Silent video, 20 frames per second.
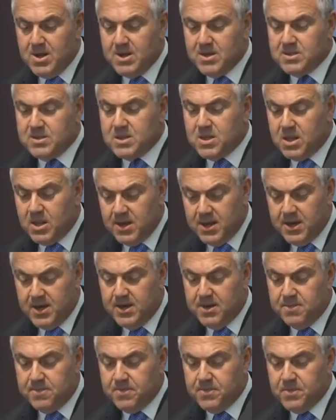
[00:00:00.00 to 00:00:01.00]
It's
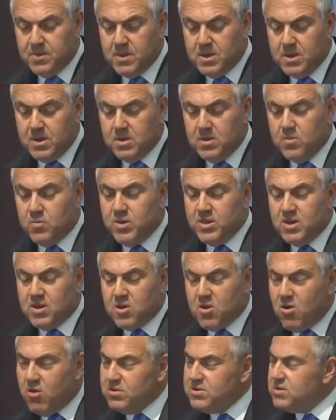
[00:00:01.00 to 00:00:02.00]
clear that with the
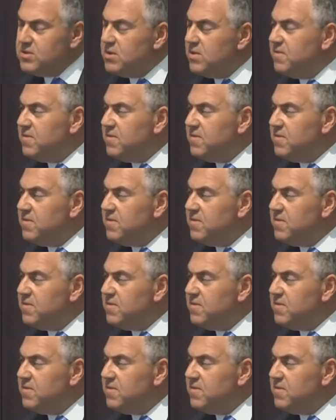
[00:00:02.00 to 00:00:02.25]
cost